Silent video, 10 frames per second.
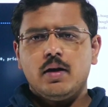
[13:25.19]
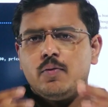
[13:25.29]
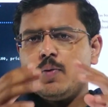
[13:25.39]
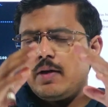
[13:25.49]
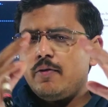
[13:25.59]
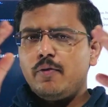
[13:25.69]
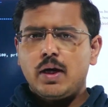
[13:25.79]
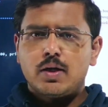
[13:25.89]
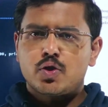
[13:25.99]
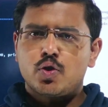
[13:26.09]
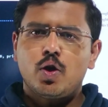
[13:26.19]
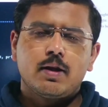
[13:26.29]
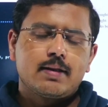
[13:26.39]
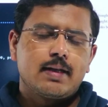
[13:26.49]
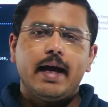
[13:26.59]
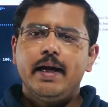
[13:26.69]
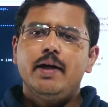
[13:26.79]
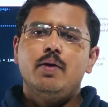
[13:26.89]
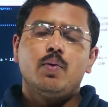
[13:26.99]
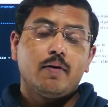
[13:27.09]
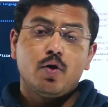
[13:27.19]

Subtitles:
whatever we understood on the slide, whatever